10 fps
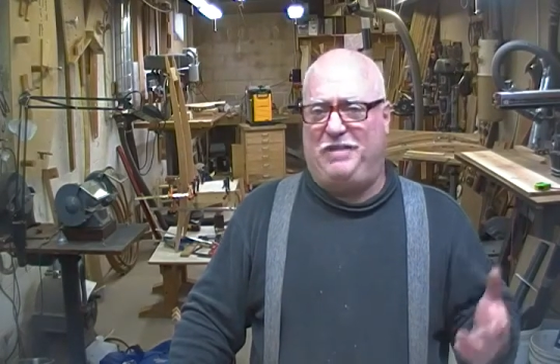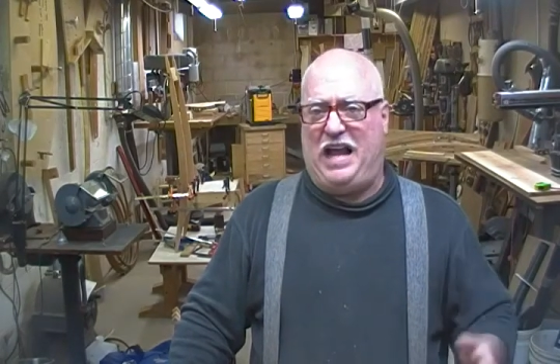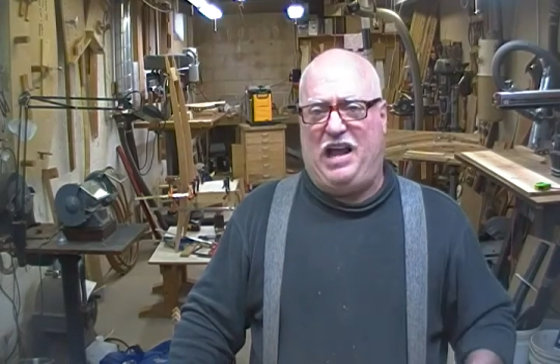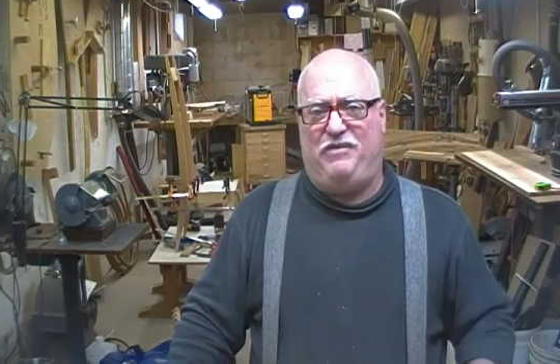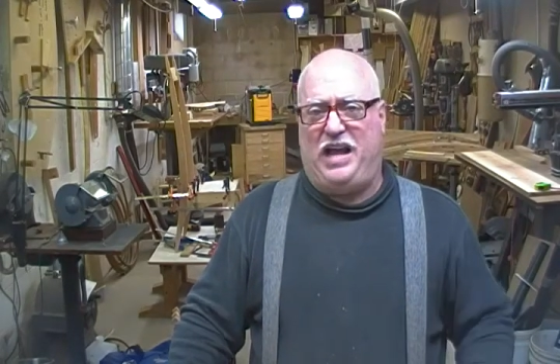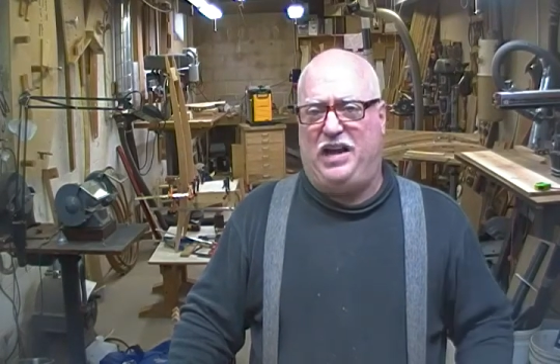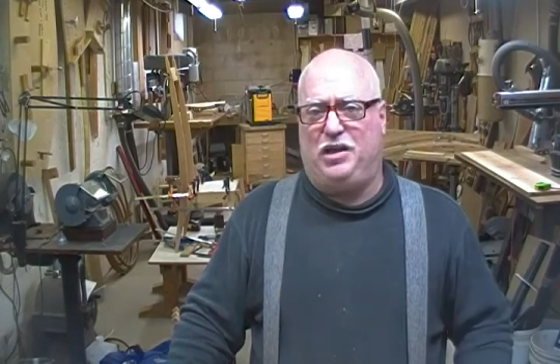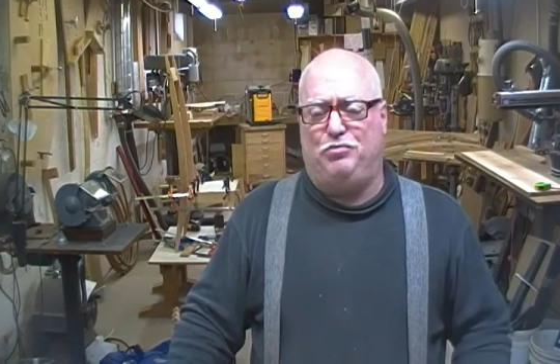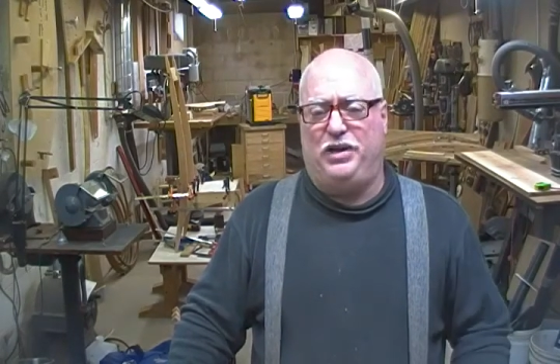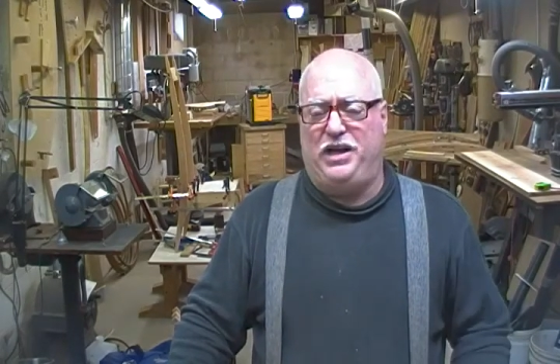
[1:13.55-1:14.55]
I haven't had a
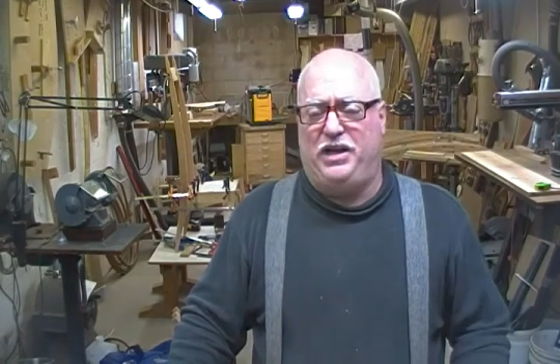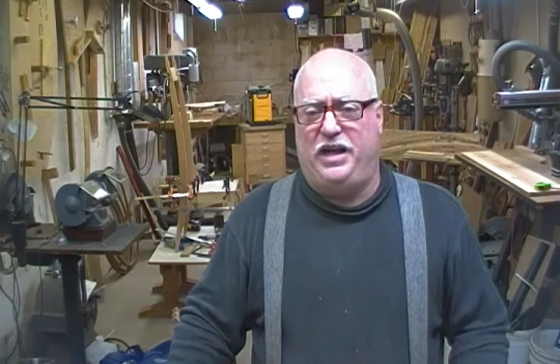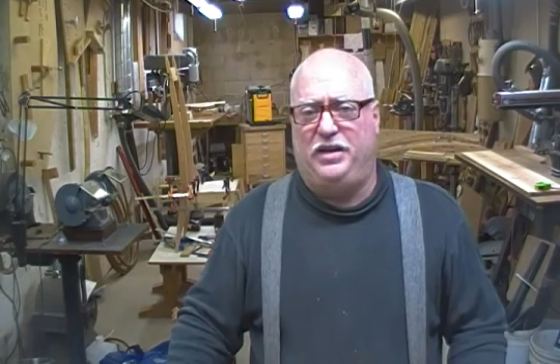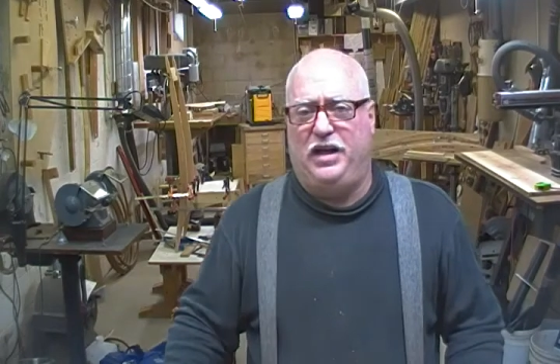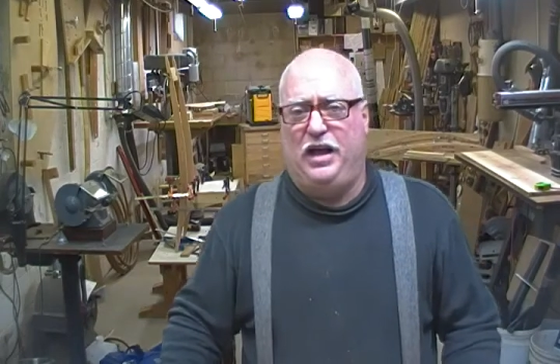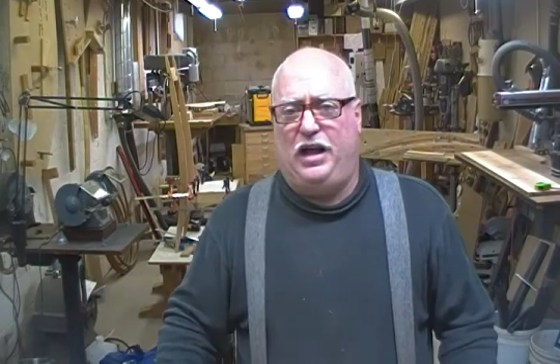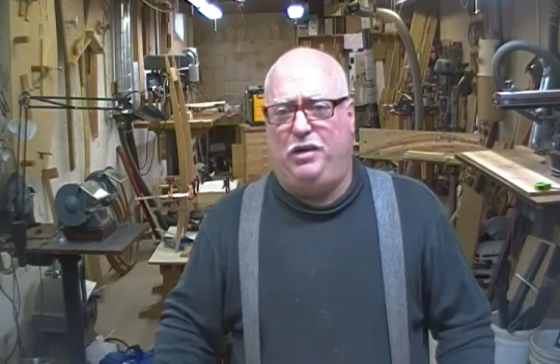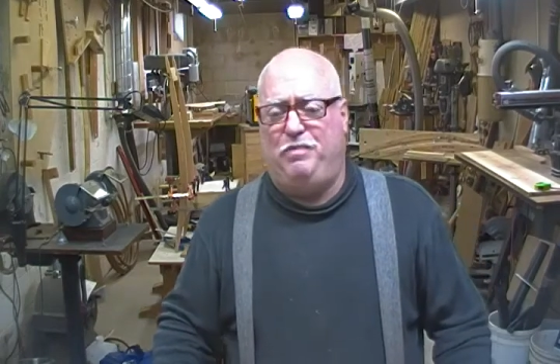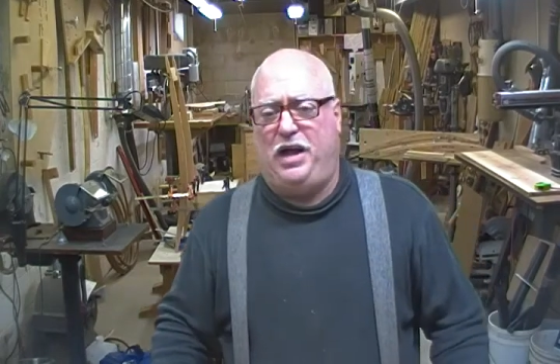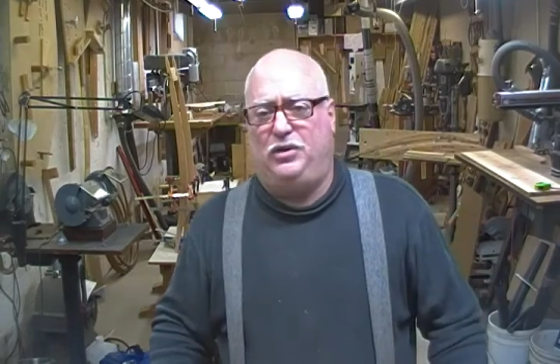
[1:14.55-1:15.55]
complaint yet
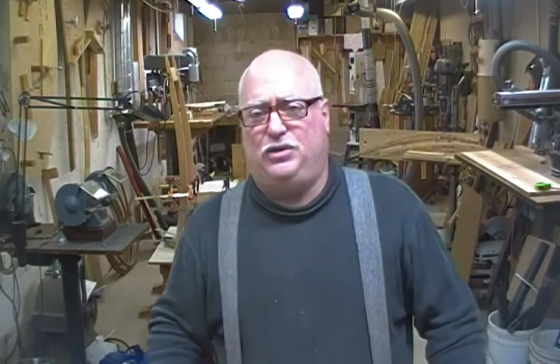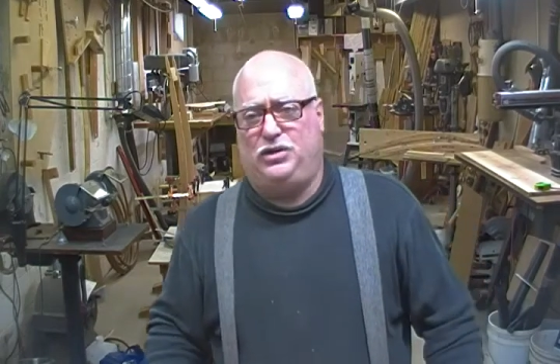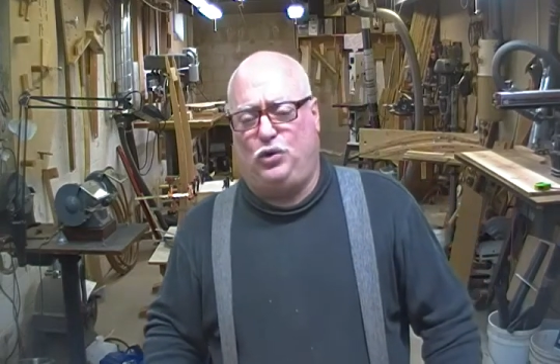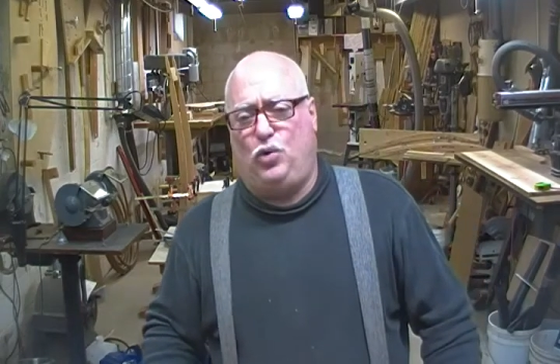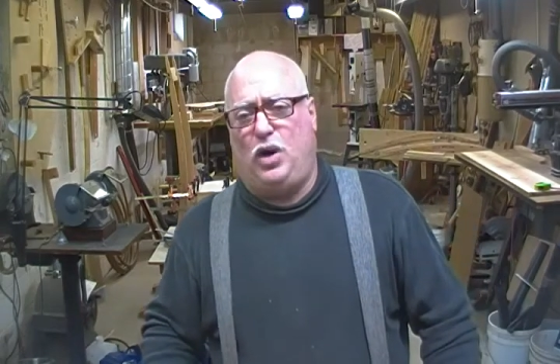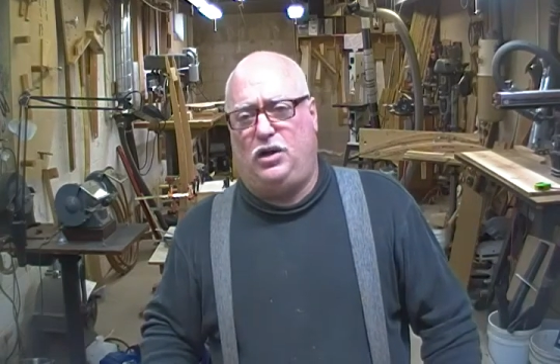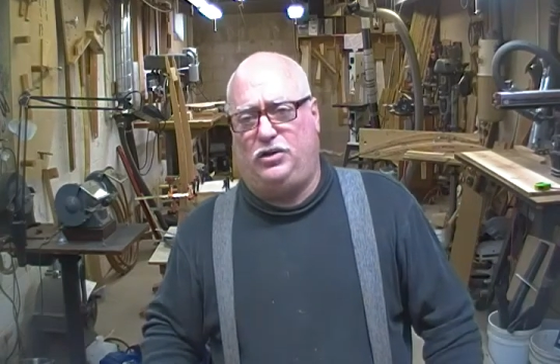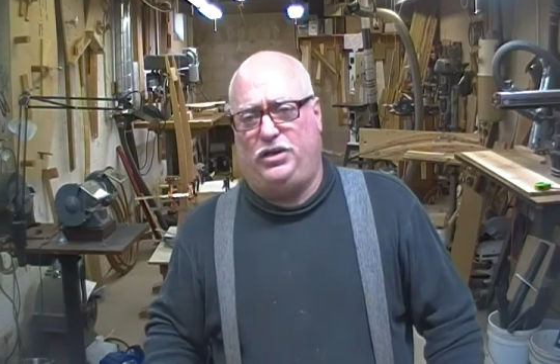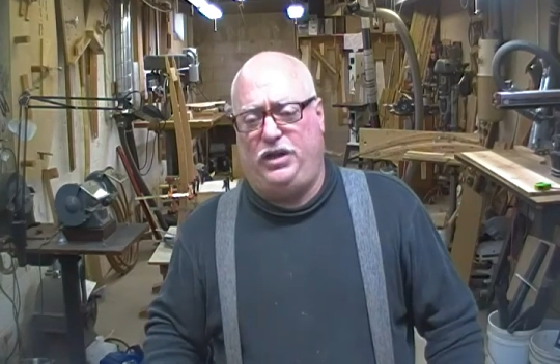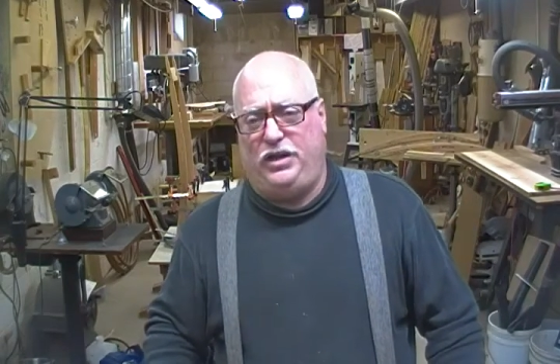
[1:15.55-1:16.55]
about the
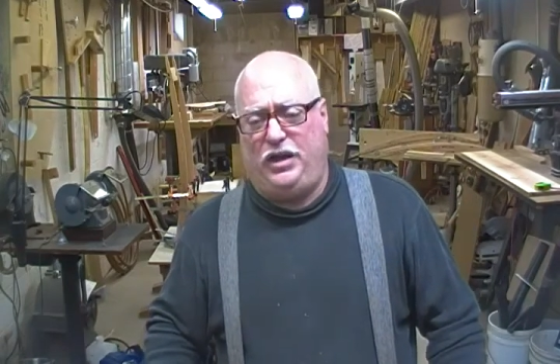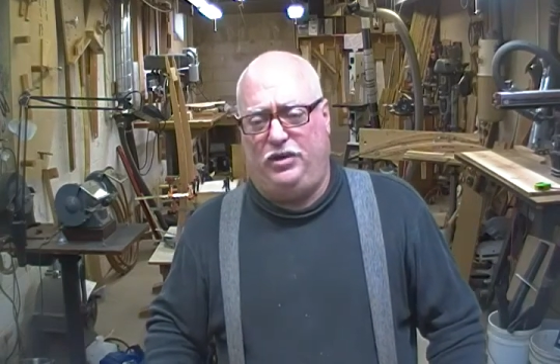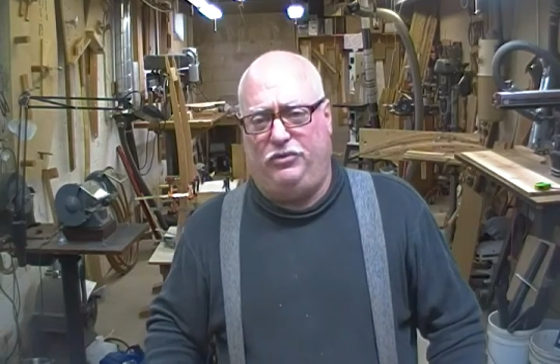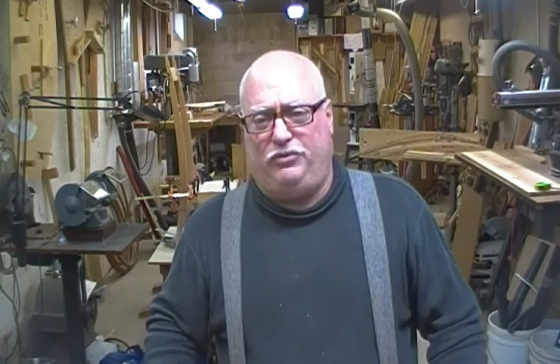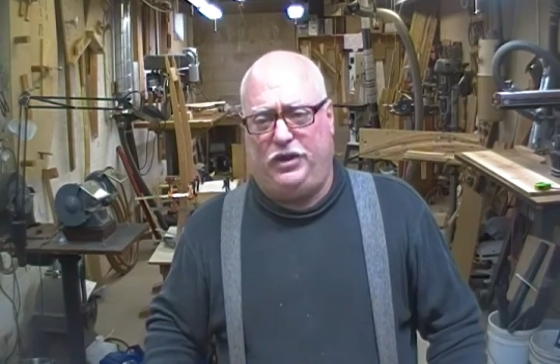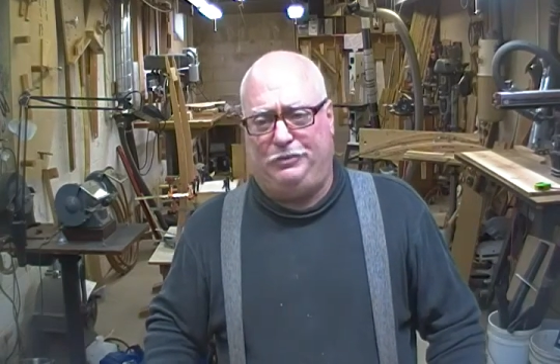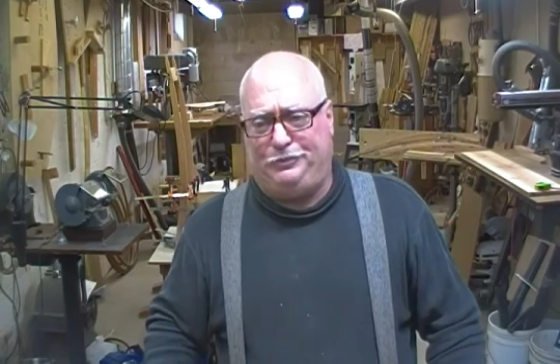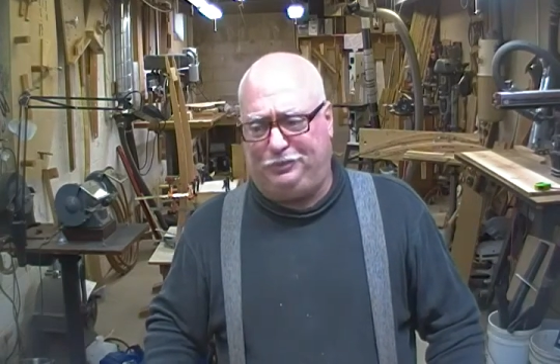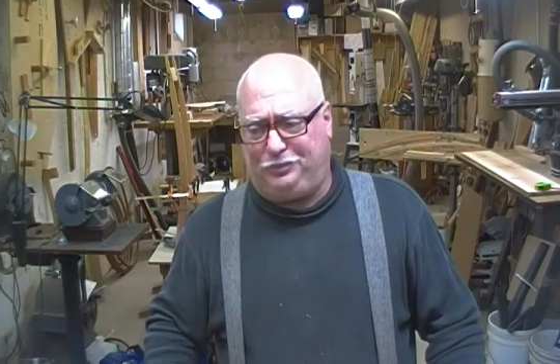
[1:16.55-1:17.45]
quality of the